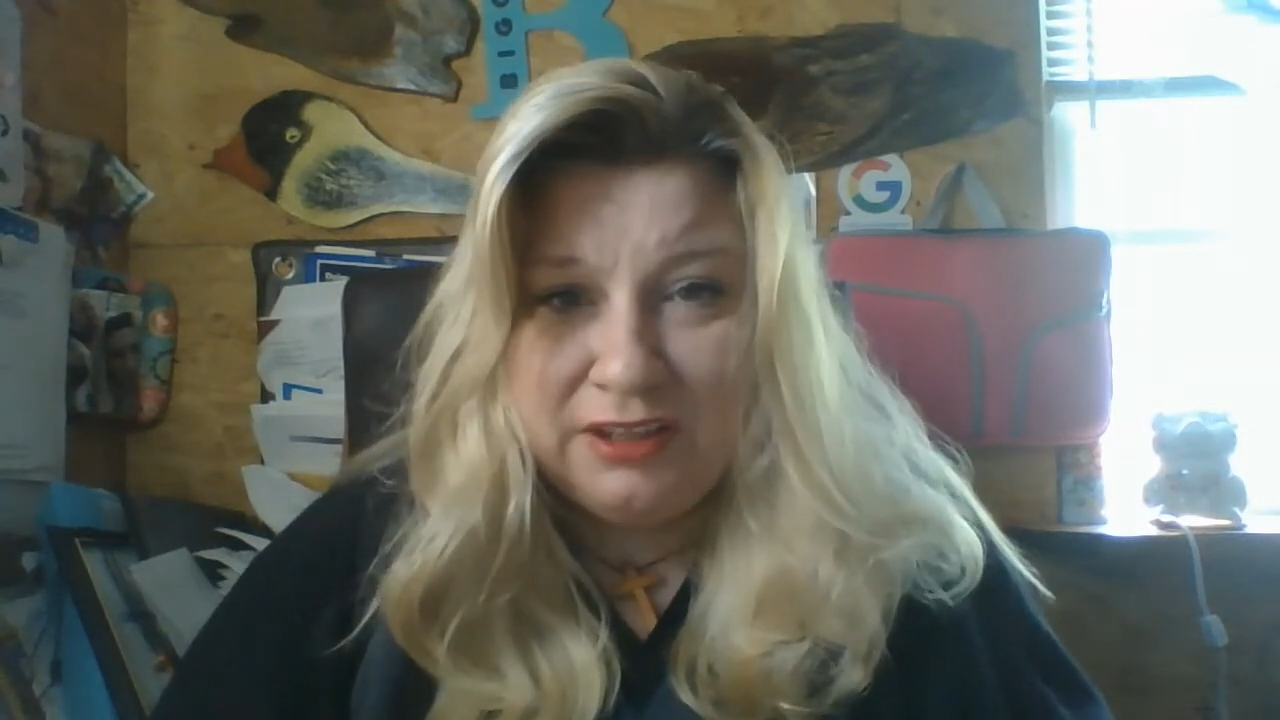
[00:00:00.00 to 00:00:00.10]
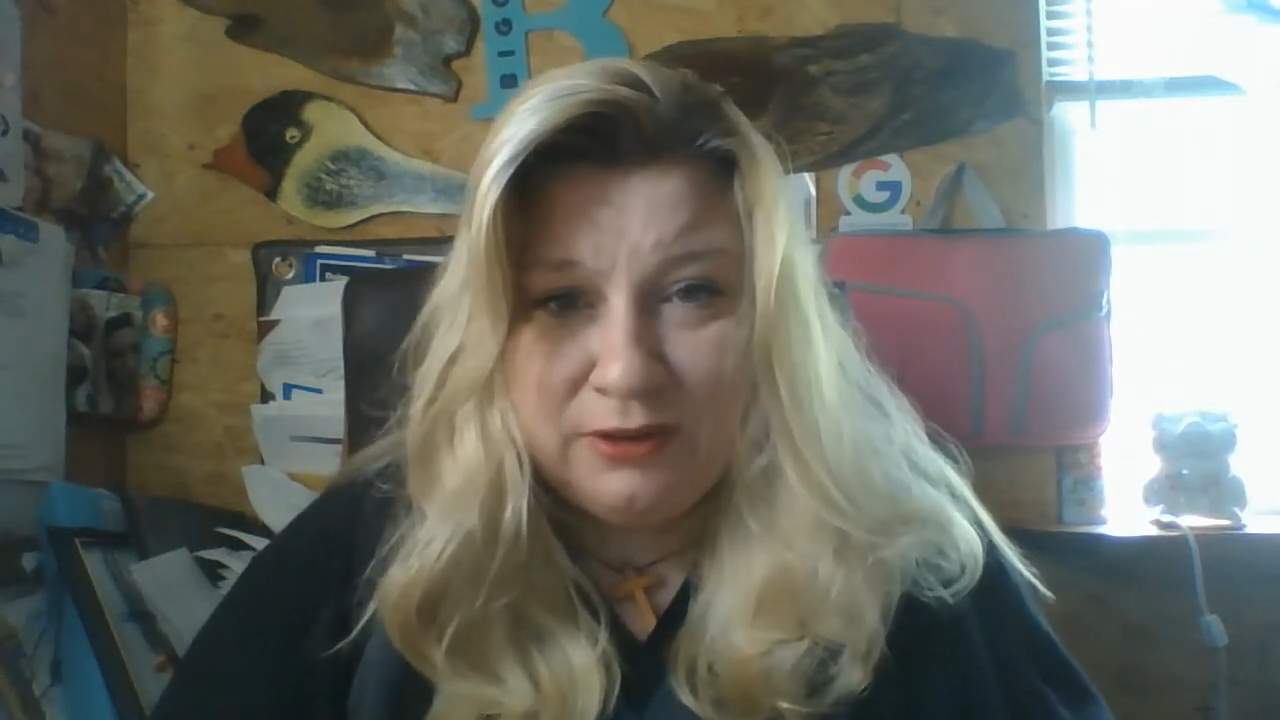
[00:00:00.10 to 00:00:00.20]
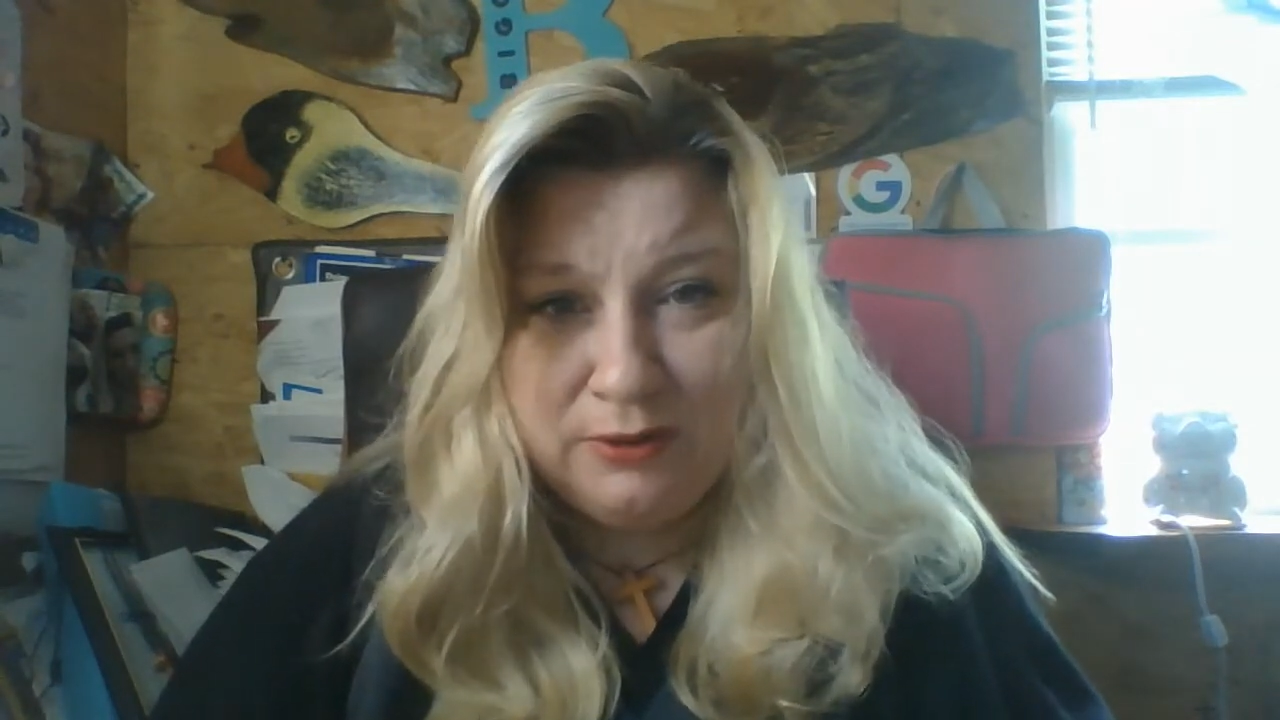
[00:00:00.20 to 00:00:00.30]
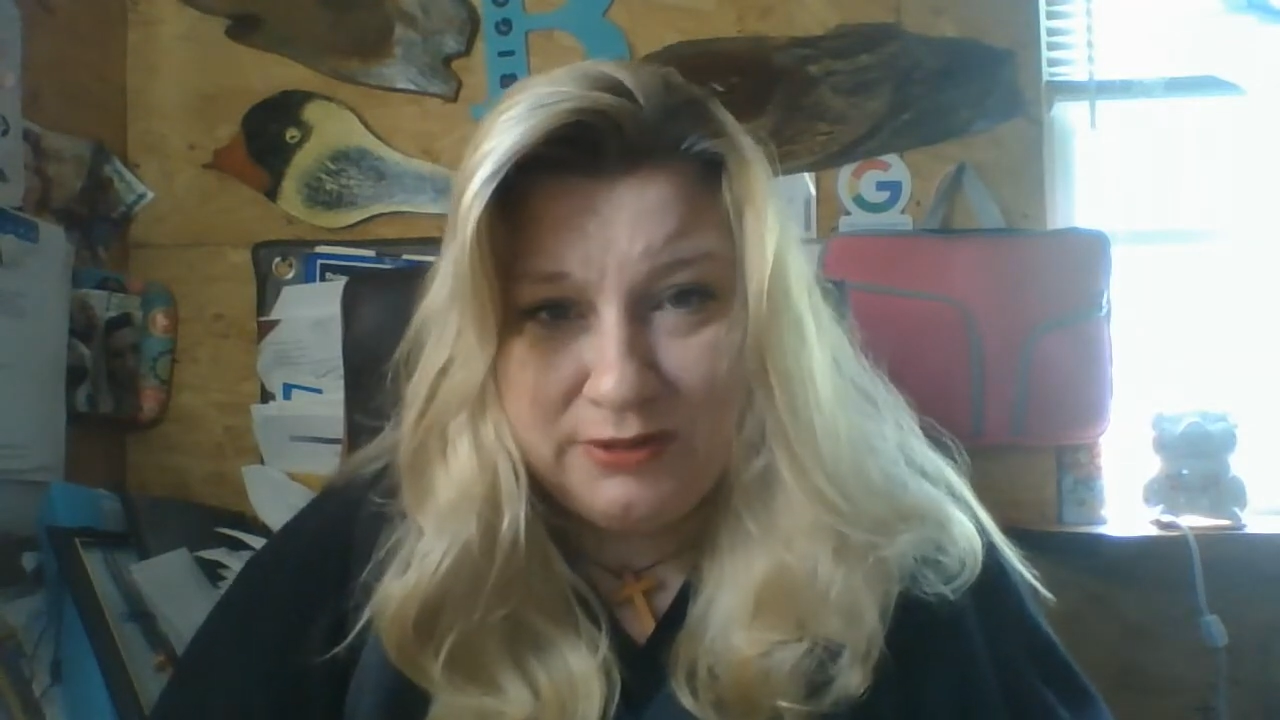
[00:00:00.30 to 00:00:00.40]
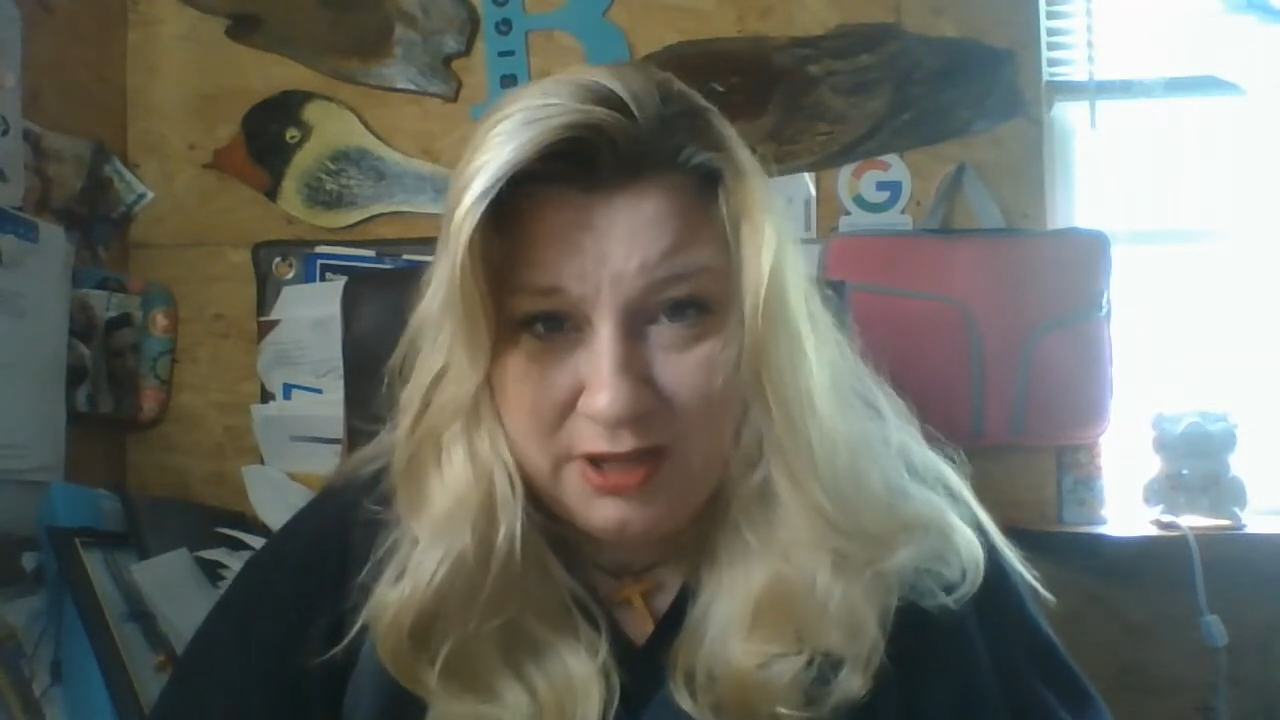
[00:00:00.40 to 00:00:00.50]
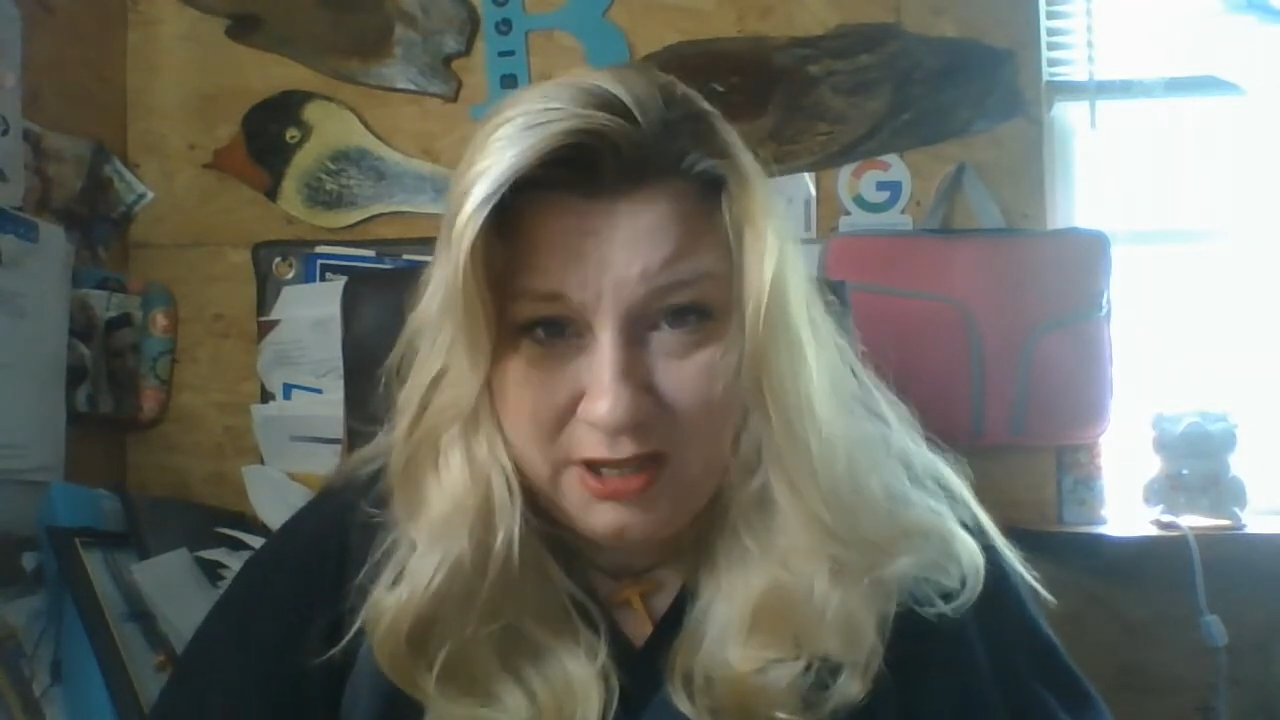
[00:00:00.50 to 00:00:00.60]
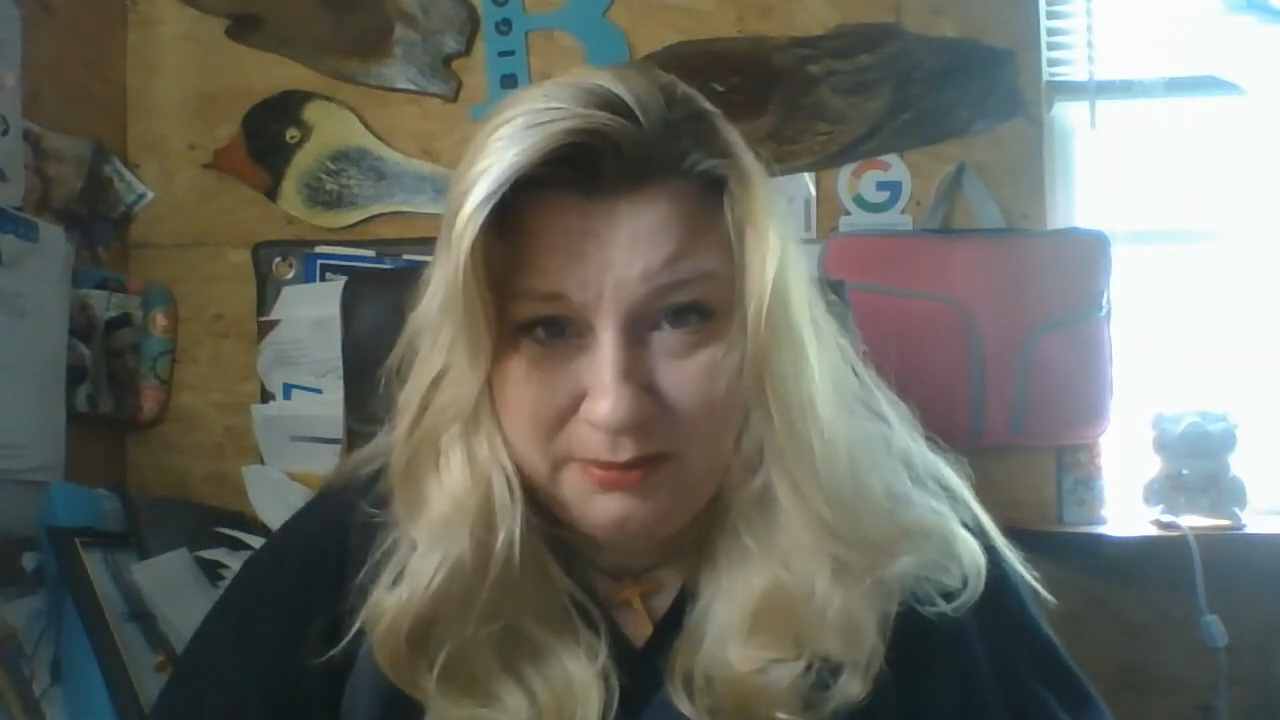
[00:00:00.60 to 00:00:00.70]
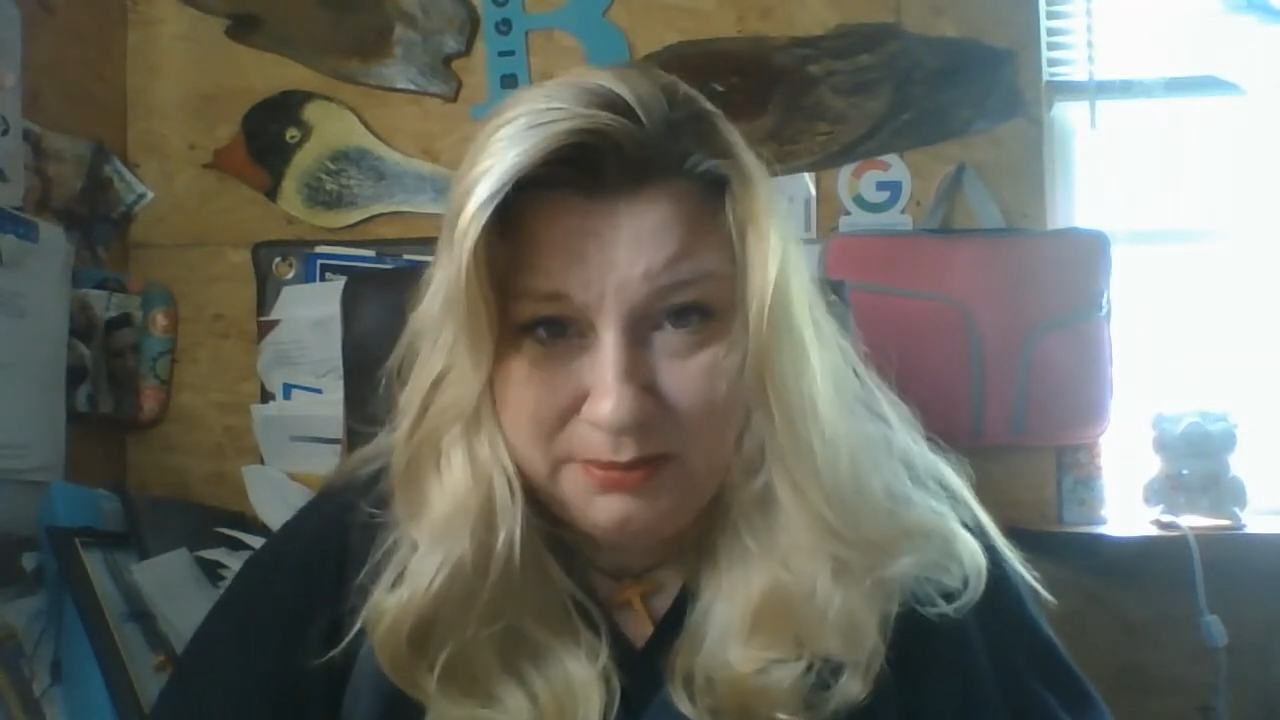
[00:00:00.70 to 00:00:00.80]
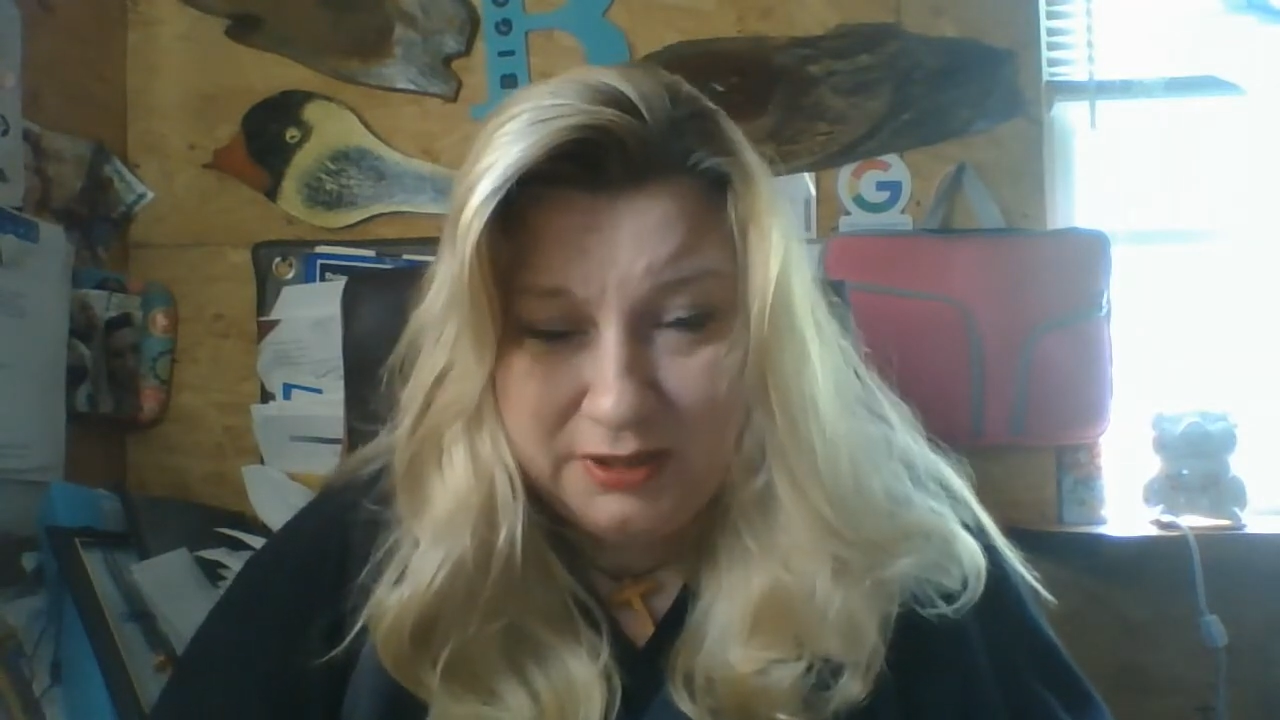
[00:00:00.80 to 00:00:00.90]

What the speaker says: goes up.